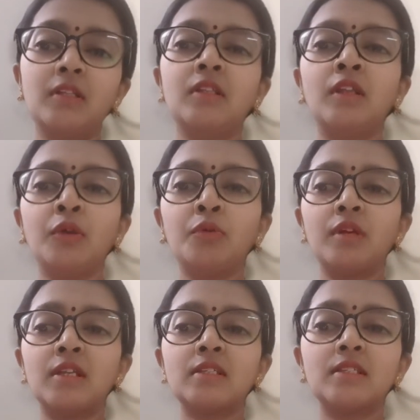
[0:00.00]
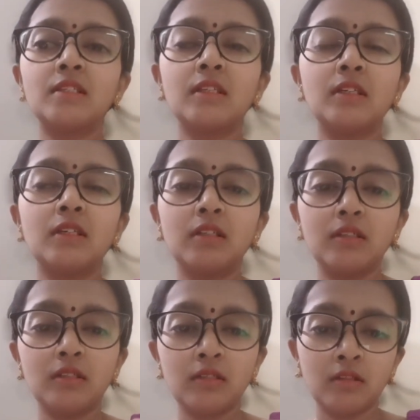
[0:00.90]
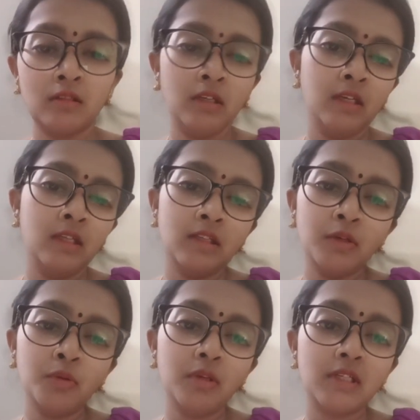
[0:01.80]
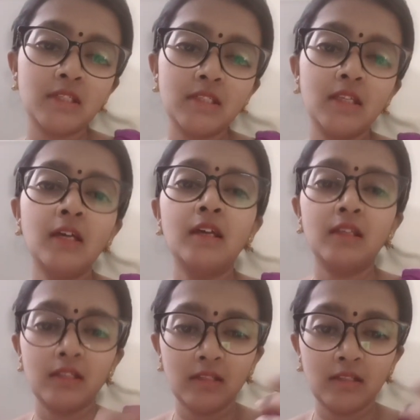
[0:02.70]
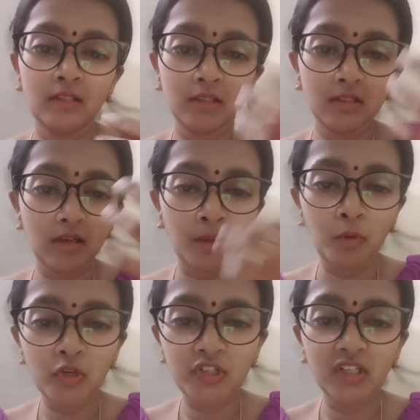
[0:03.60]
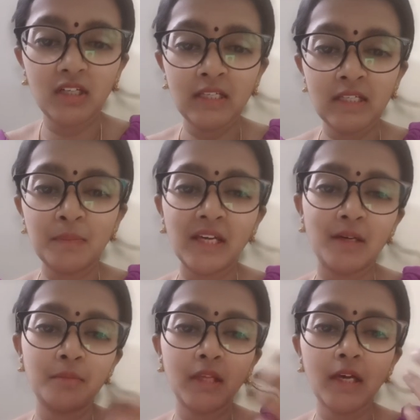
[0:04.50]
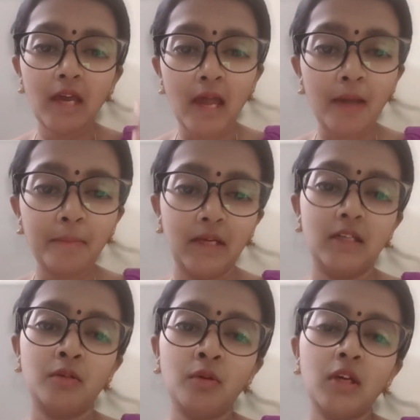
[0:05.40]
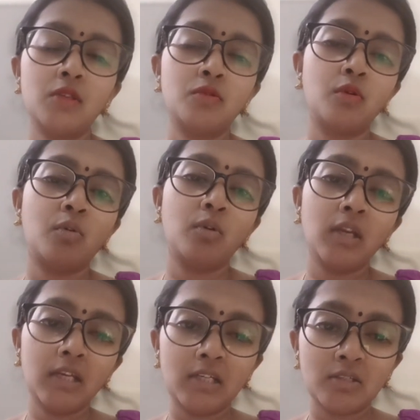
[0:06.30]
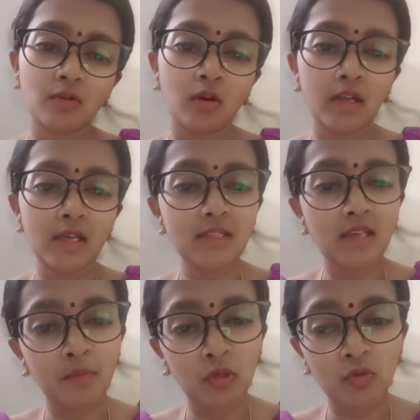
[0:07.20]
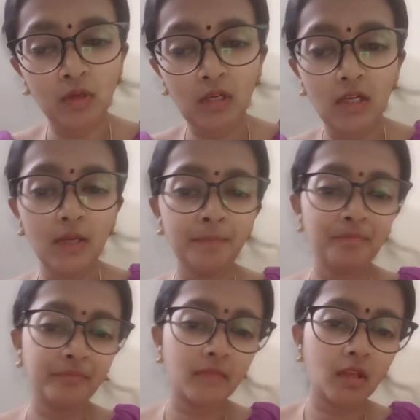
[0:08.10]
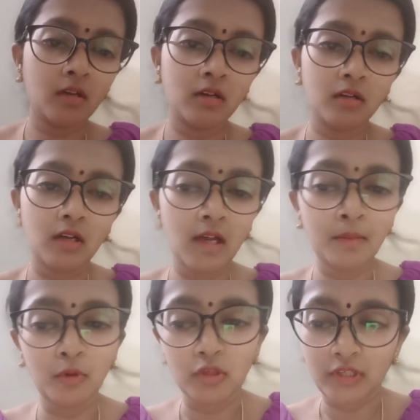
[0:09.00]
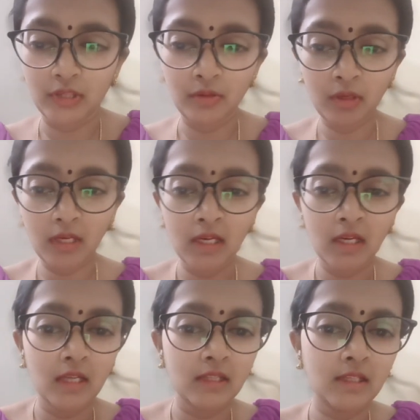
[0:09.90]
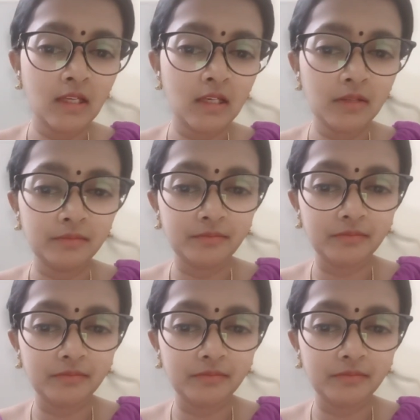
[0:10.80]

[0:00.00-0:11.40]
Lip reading: uterus in the uterus the abortion is become the habit. Okay, so only it is called as habitual abortion. Okay, then